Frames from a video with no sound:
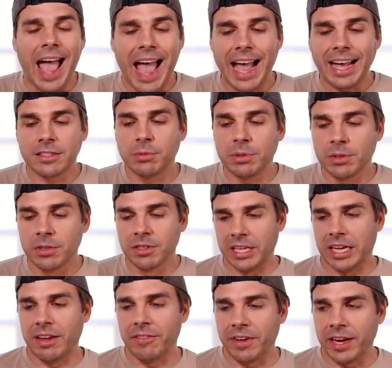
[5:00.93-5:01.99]
As we were
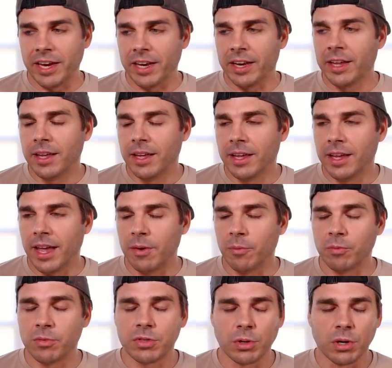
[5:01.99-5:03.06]
leaving,
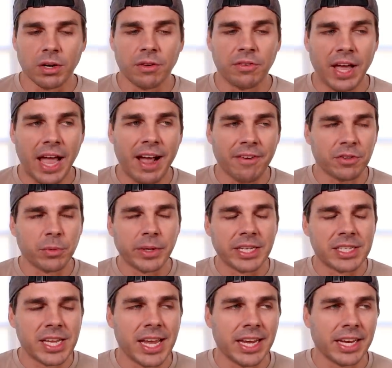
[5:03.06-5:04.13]
and sort of after we
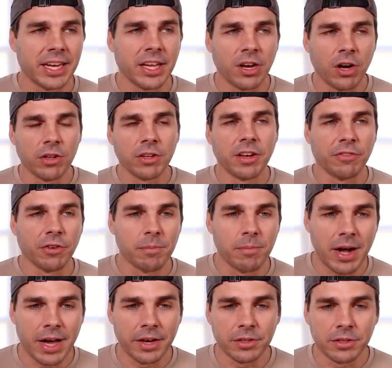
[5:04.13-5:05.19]
had taken in all the different
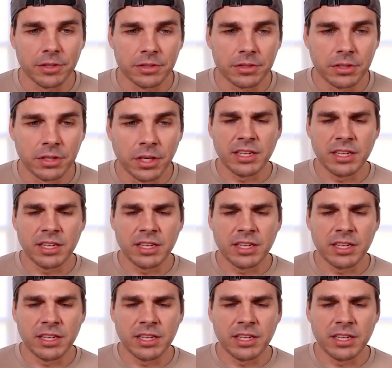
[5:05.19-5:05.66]
models,